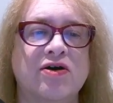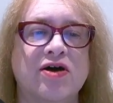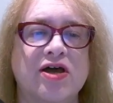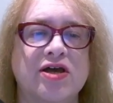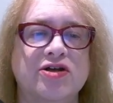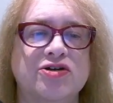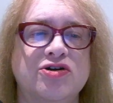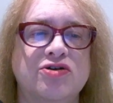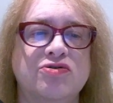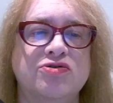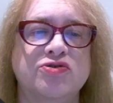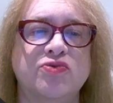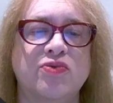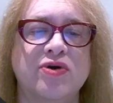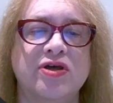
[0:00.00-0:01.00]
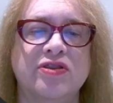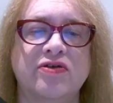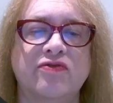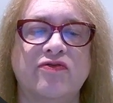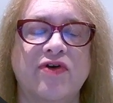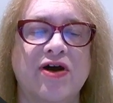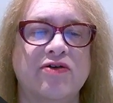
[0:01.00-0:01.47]
issues with
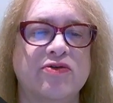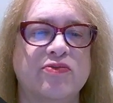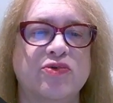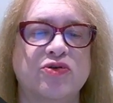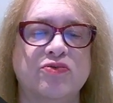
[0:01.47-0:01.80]
variable